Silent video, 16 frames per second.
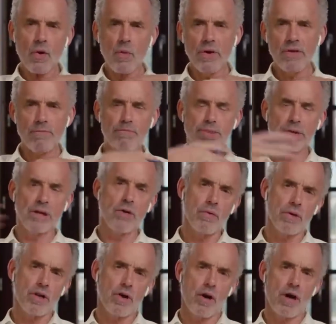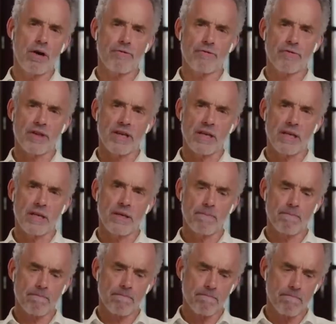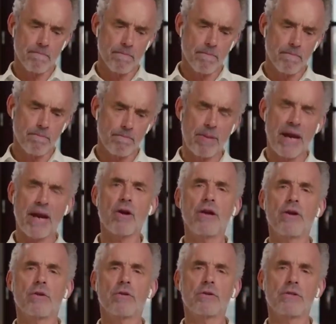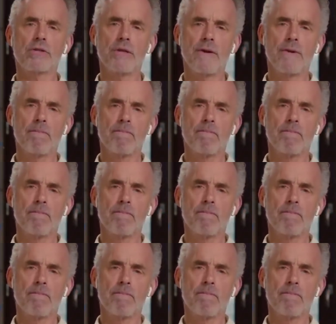we've blown off the barriers